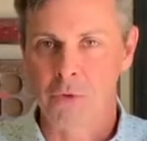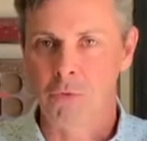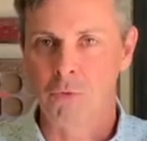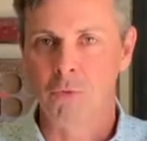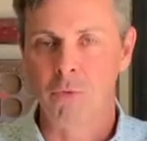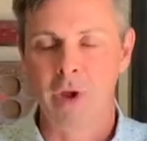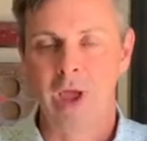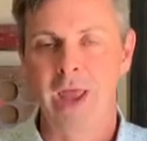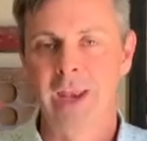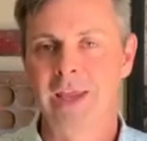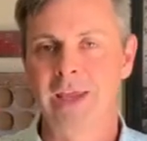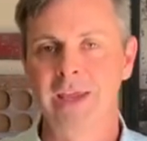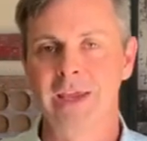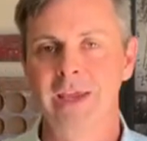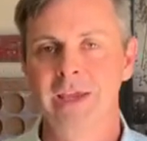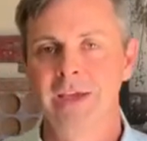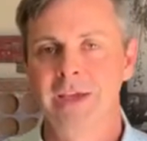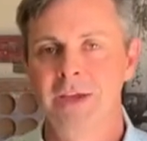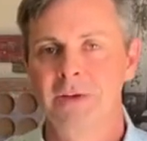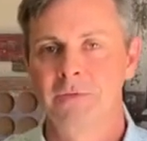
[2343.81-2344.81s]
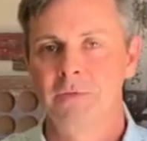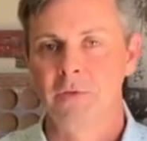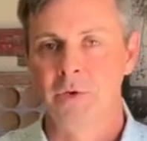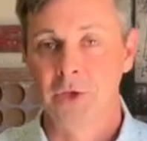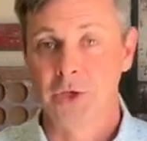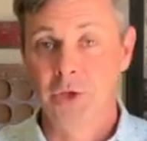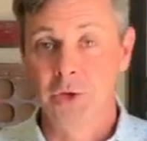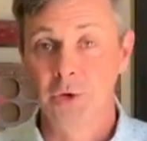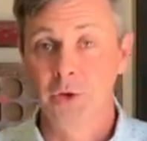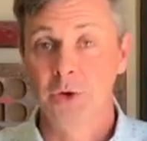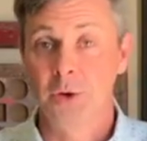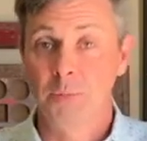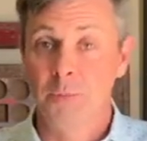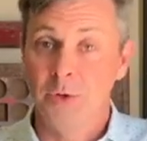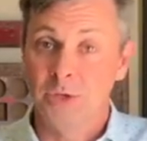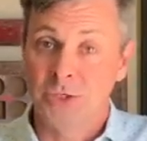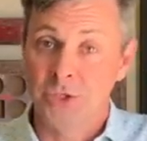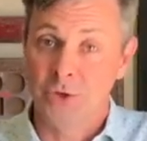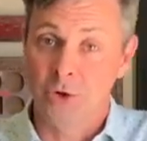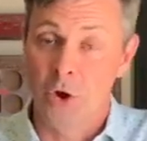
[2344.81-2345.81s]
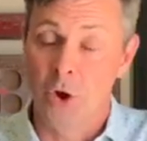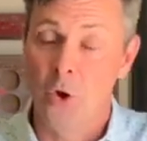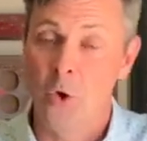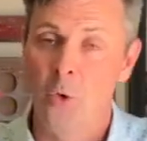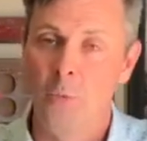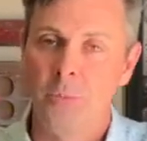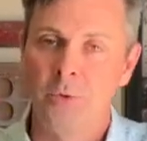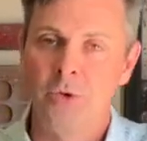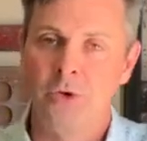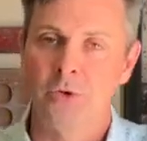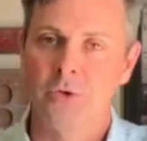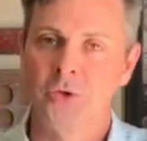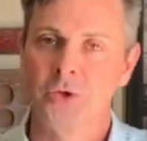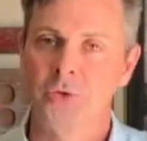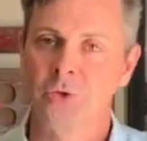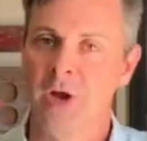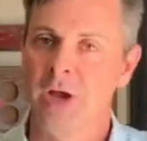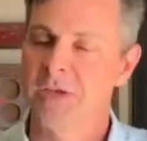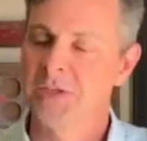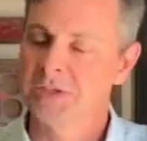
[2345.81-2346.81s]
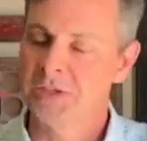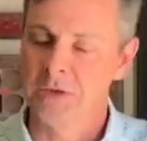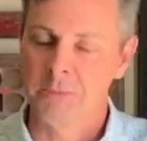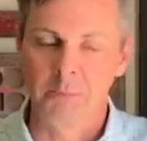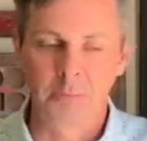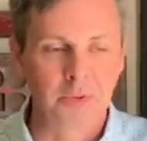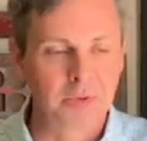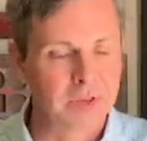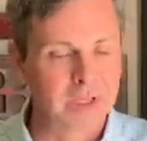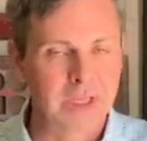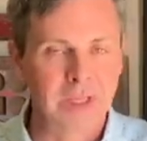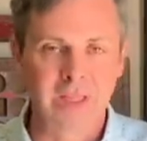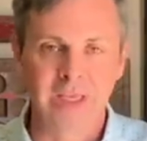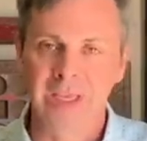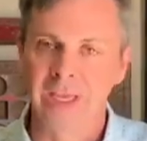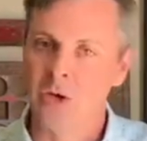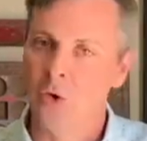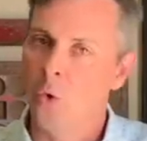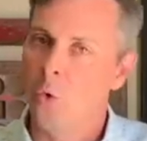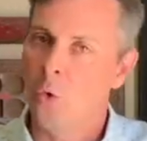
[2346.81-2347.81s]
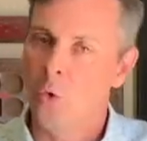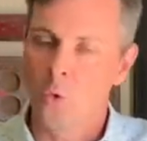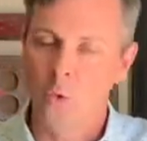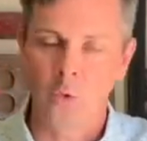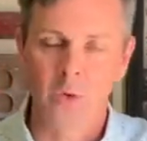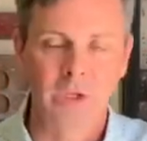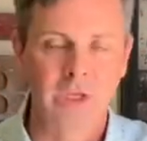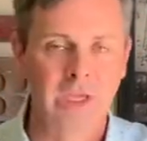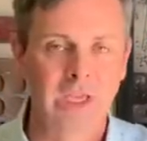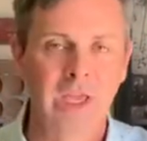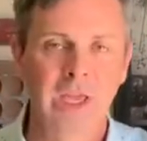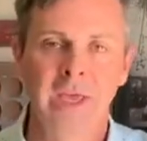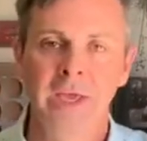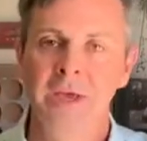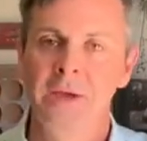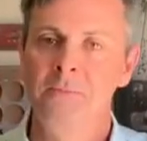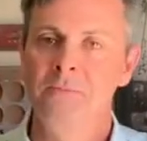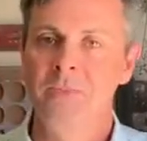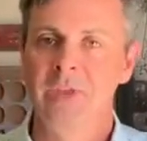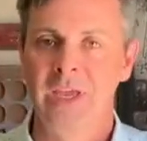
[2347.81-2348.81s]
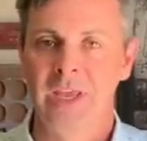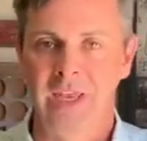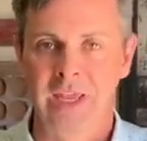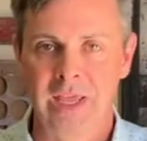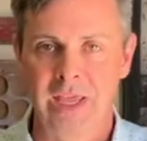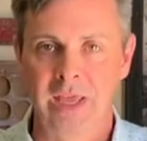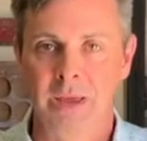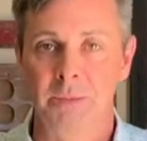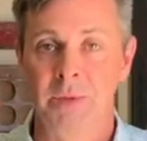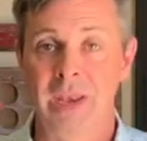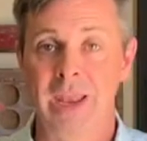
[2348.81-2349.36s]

ready for you to put your hope and your trust completely and wholly in Him.